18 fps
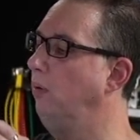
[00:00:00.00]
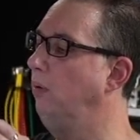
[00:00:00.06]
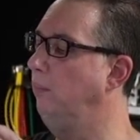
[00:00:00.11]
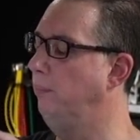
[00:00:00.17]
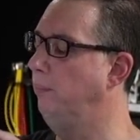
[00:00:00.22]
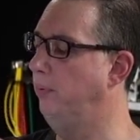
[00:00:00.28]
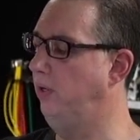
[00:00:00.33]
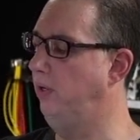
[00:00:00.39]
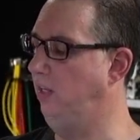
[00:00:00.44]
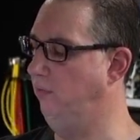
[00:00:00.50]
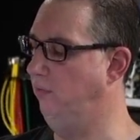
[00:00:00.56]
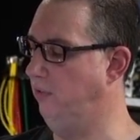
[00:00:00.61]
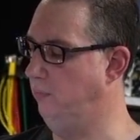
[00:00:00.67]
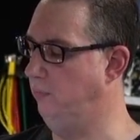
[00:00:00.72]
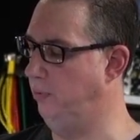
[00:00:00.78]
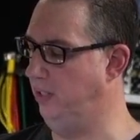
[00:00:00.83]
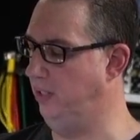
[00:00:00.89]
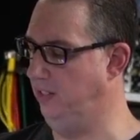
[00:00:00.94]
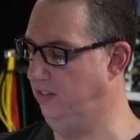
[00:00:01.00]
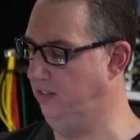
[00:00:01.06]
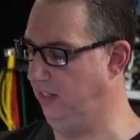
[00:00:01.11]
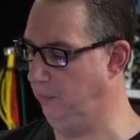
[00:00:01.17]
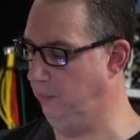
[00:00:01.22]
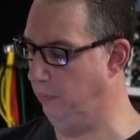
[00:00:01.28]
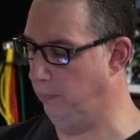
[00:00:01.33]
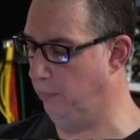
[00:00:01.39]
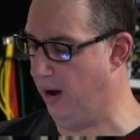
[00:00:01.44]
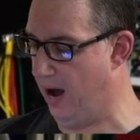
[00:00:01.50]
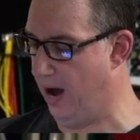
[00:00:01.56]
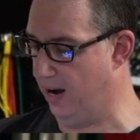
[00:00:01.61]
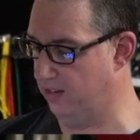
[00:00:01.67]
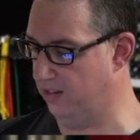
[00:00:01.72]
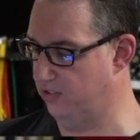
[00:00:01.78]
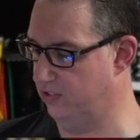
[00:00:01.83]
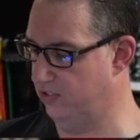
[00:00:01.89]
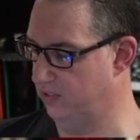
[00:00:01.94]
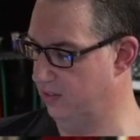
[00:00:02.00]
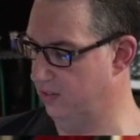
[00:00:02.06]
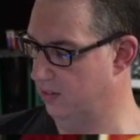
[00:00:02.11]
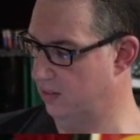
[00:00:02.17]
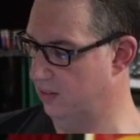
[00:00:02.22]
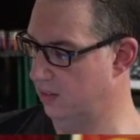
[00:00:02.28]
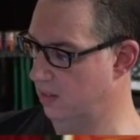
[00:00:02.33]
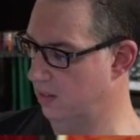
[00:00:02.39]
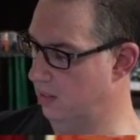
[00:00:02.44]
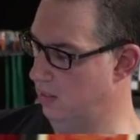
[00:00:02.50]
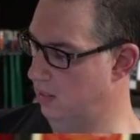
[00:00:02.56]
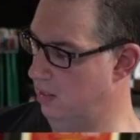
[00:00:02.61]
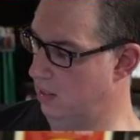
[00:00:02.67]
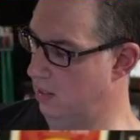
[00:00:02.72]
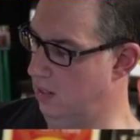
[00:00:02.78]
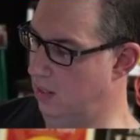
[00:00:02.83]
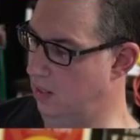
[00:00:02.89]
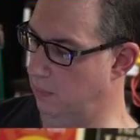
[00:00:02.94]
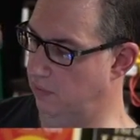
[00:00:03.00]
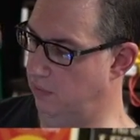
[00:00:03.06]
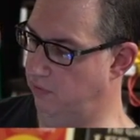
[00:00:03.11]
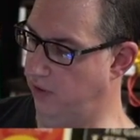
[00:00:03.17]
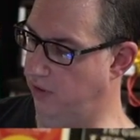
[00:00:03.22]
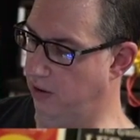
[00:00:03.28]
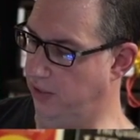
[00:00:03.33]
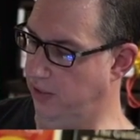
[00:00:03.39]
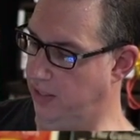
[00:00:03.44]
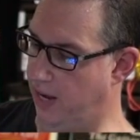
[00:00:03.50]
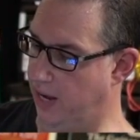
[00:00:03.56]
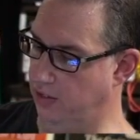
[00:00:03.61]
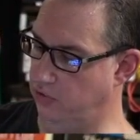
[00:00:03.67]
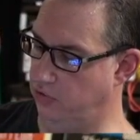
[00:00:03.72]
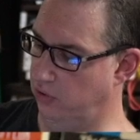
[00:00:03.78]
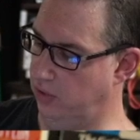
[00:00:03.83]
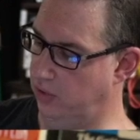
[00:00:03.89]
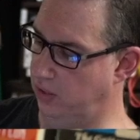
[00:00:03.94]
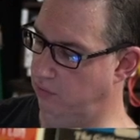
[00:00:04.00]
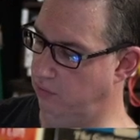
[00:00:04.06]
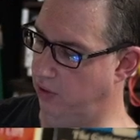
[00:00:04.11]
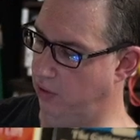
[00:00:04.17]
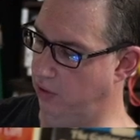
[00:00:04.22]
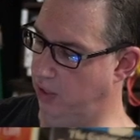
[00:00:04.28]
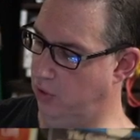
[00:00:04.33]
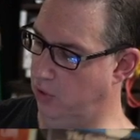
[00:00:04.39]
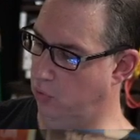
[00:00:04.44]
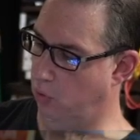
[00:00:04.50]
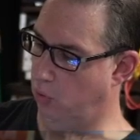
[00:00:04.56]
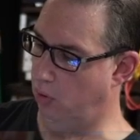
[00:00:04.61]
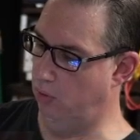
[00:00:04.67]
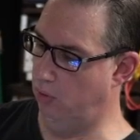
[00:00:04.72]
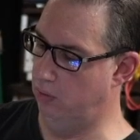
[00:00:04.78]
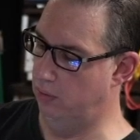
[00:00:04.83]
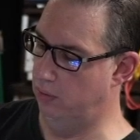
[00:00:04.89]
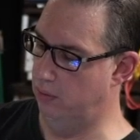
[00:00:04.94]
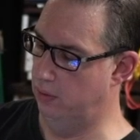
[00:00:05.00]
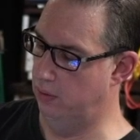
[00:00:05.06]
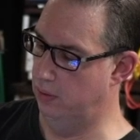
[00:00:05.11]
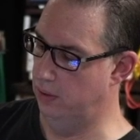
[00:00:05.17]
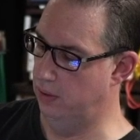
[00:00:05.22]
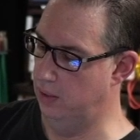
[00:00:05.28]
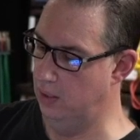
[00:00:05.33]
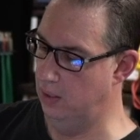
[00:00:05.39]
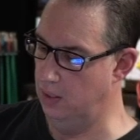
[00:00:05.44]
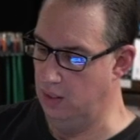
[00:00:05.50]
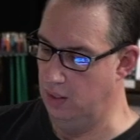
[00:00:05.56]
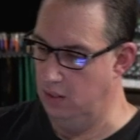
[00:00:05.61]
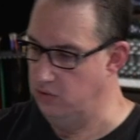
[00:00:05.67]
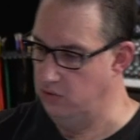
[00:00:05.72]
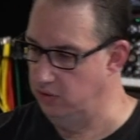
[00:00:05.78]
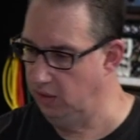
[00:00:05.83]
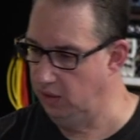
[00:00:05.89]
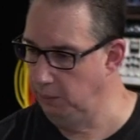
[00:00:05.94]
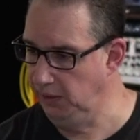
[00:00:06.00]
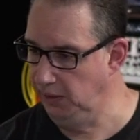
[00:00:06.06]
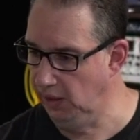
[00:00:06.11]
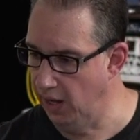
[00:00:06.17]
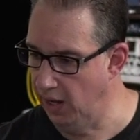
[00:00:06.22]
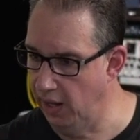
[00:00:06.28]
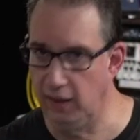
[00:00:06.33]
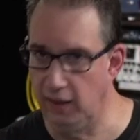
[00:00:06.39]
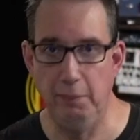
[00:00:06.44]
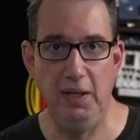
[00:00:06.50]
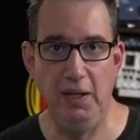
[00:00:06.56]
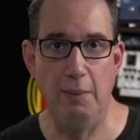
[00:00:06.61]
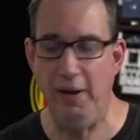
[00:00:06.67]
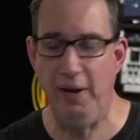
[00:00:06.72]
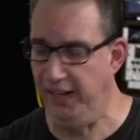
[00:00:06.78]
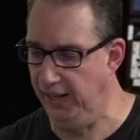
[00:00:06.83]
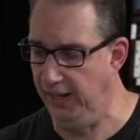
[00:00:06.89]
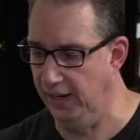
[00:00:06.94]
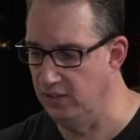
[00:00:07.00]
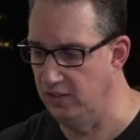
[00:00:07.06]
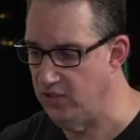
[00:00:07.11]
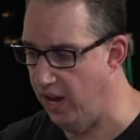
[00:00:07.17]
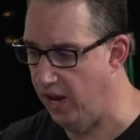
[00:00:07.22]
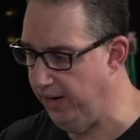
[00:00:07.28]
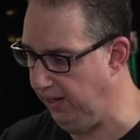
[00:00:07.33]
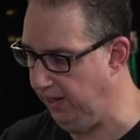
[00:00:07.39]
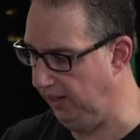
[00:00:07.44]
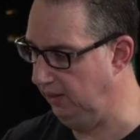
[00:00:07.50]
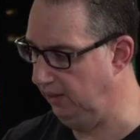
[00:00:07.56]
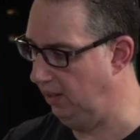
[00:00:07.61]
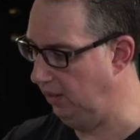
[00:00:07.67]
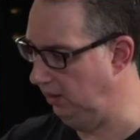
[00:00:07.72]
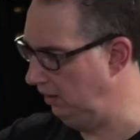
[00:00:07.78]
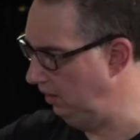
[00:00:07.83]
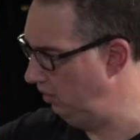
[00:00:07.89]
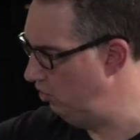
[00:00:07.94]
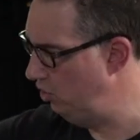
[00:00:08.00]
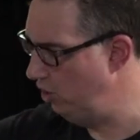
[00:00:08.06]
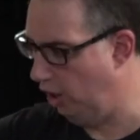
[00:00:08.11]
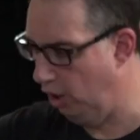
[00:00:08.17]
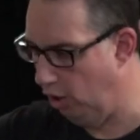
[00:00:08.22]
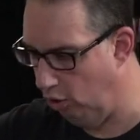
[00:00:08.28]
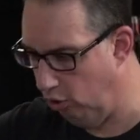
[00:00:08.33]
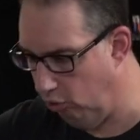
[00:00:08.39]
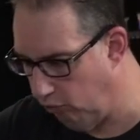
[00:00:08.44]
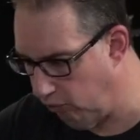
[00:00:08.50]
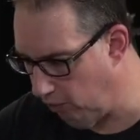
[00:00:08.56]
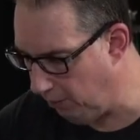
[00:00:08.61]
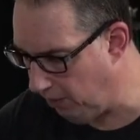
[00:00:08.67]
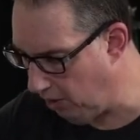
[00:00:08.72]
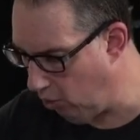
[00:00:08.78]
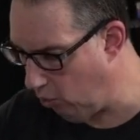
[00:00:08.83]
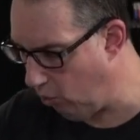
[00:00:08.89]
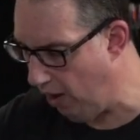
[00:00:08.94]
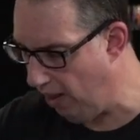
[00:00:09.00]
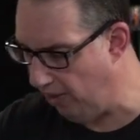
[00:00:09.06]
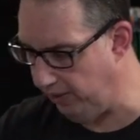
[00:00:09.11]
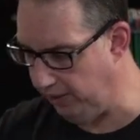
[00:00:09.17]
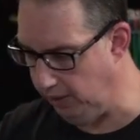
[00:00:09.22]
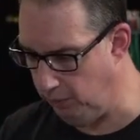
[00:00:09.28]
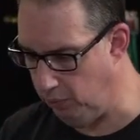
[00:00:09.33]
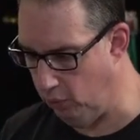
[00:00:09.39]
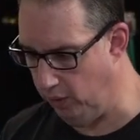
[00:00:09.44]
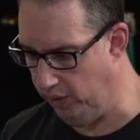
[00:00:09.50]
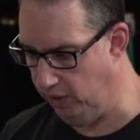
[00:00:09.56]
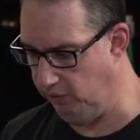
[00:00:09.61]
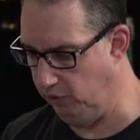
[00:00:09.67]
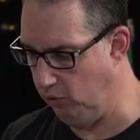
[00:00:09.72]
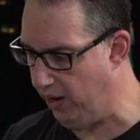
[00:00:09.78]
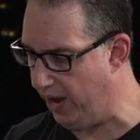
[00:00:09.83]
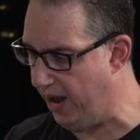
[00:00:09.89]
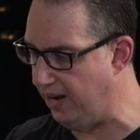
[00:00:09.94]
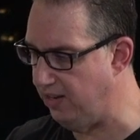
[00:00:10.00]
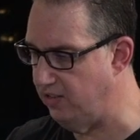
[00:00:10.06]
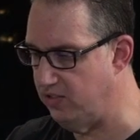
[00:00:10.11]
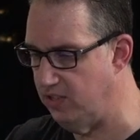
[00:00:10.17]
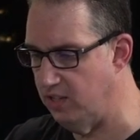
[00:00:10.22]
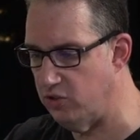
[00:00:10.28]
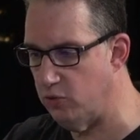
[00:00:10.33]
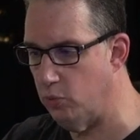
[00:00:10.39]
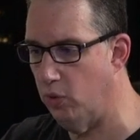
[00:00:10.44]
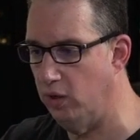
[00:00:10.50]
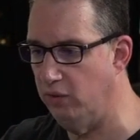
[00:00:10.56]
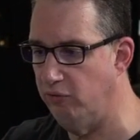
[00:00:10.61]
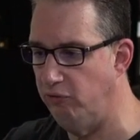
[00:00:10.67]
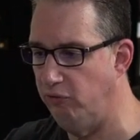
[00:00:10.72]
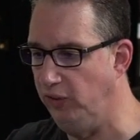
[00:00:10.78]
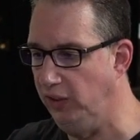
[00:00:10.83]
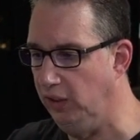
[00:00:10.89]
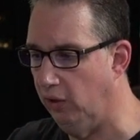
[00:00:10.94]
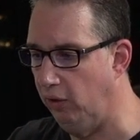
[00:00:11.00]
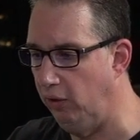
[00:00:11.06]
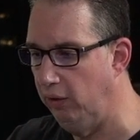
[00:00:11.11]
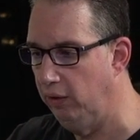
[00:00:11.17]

pretty deep box, but very nice looking, very cool. So let me get my hands on it and let you know from a quality point of view, how does this one feel?